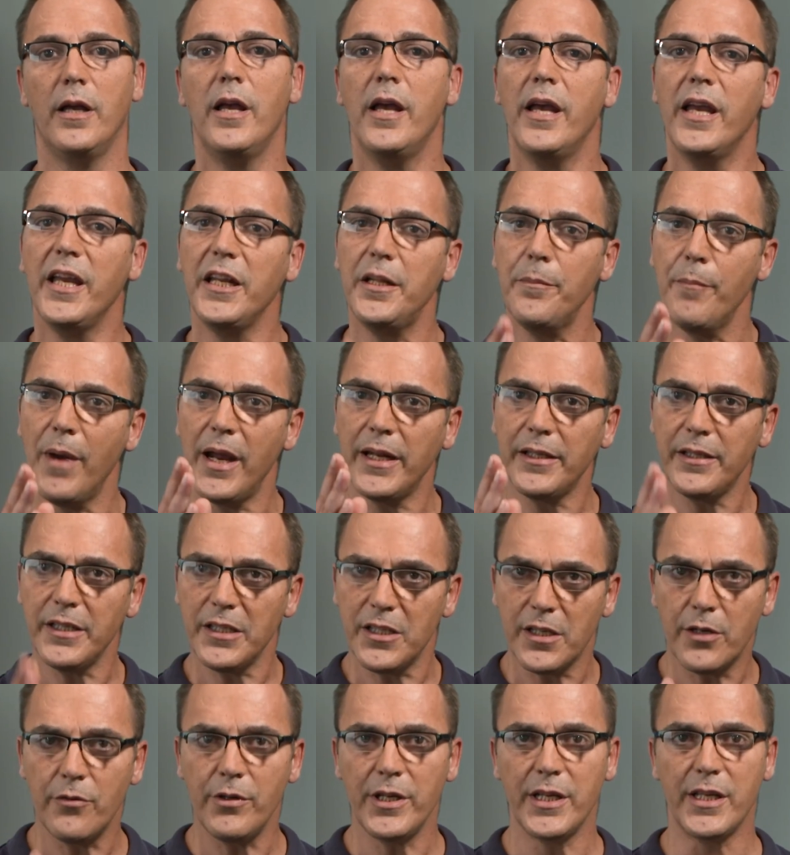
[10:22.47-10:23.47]
It might
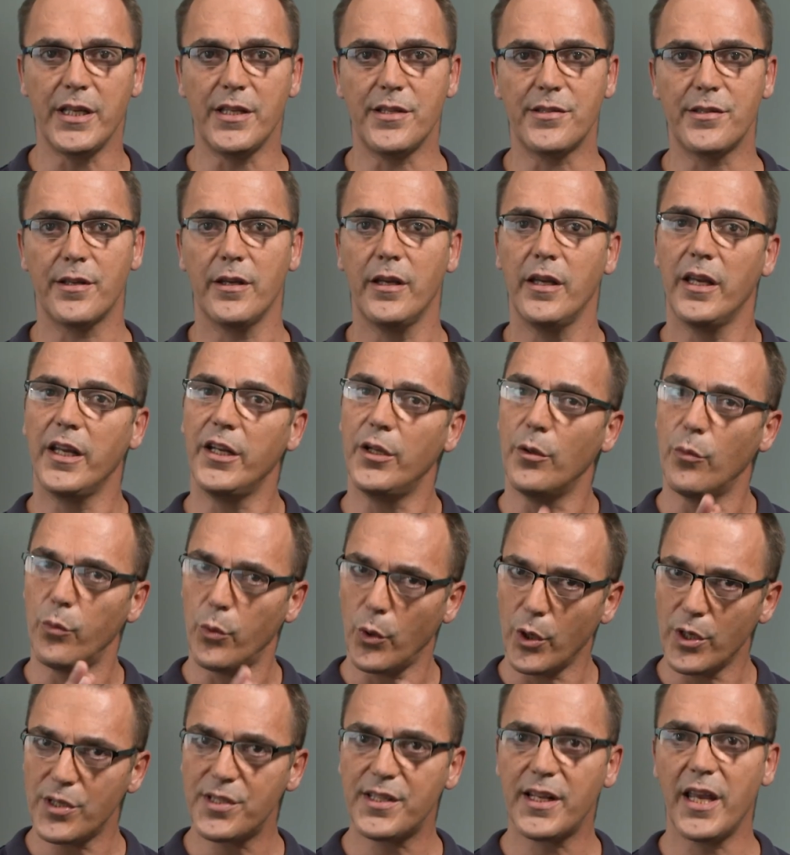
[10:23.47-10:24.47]
decrease in the
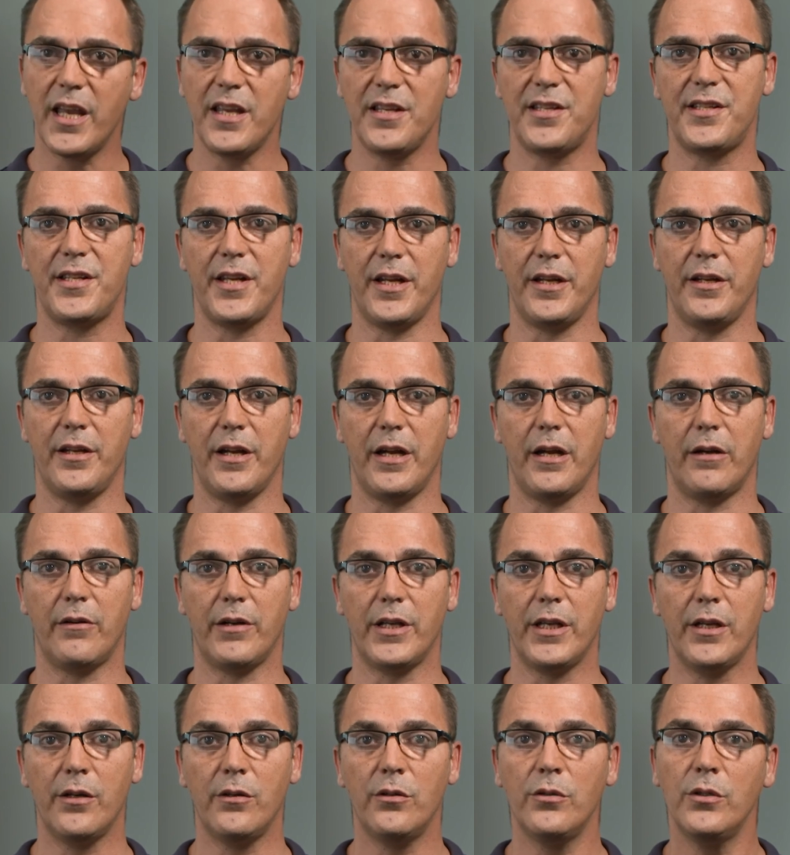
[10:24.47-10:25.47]
worst case
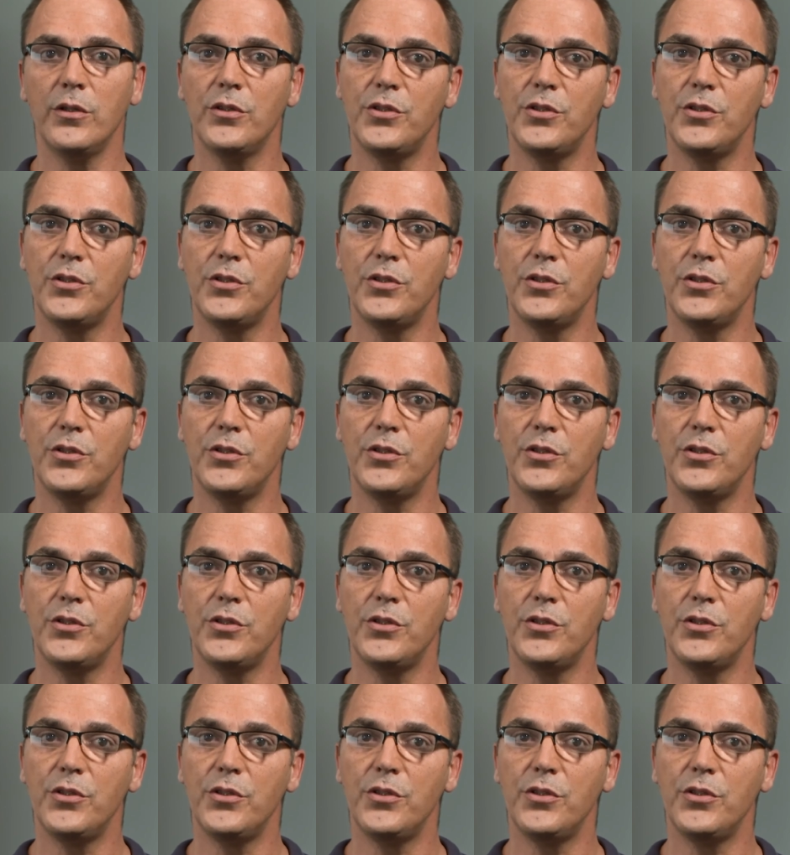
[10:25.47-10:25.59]
scenario